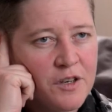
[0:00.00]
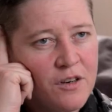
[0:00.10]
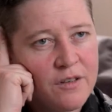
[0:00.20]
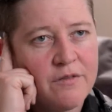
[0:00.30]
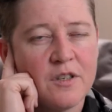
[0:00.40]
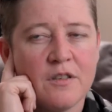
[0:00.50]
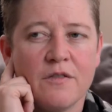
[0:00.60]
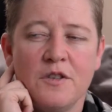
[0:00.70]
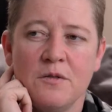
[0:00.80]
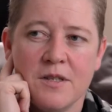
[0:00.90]
and on for a
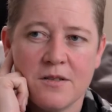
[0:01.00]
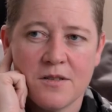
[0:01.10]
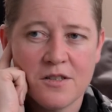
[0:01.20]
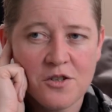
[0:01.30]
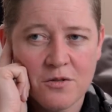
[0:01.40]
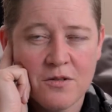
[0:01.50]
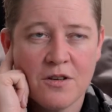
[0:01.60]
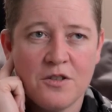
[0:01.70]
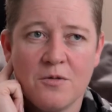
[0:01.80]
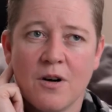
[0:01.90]
few years, this show
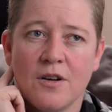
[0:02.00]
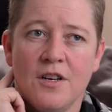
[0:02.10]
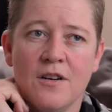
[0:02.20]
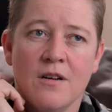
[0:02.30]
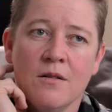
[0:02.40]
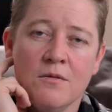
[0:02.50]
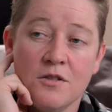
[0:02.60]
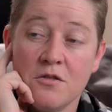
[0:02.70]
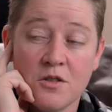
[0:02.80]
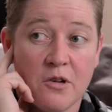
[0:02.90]
called You Are Here,
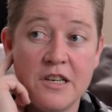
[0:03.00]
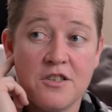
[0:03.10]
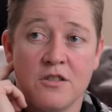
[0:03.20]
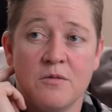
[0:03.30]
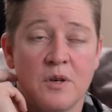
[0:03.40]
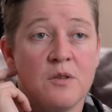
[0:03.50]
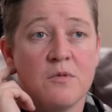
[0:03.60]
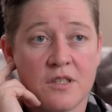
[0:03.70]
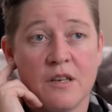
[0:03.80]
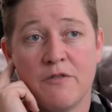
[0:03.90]
which is a great show, but it
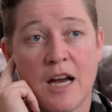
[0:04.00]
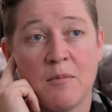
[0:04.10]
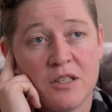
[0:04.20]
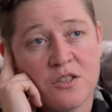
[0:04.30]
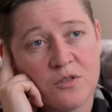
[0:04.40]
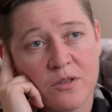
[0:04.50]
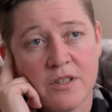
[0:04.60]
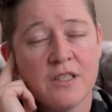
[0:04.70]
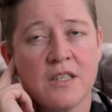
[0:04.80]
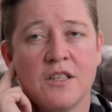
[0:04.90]
was like family
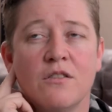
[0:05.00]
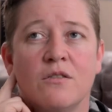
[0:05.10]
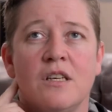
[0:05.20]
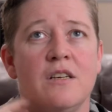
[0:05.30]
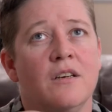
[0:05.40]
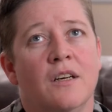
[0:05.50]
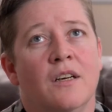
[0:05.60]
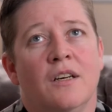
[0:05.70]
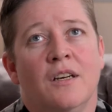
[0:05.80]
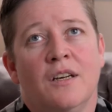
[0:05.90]
stories. And the only
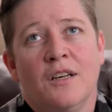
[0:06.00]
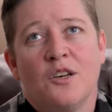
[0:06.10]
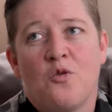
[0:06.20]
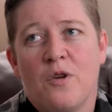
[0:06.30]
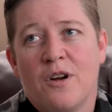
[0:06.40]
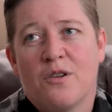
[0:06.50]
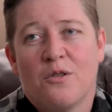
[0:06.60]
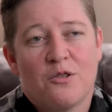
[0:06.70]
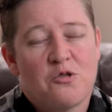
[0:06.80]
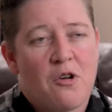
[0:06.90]
queer
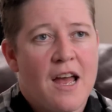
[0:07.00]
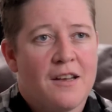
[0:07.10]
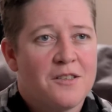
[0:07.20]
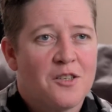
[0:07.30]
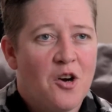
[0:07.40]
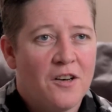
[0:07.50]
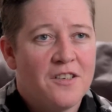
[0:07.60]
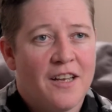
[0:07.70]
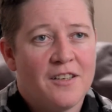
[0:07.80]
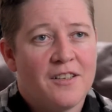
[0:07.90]
or trans
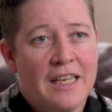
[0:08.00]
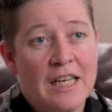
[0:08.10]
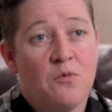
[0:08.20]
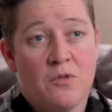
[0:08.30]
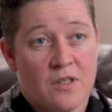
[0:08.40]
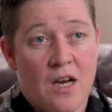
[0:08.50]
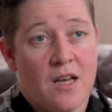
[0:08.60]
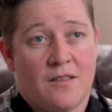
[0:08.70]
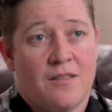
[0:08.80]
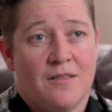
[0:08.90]
content in it was
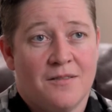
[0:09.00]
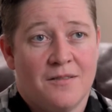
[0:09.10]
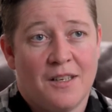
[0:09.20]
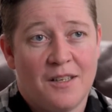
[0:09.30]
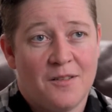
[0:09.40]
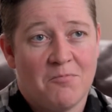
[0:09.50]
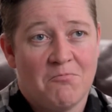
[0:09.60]
us. Like,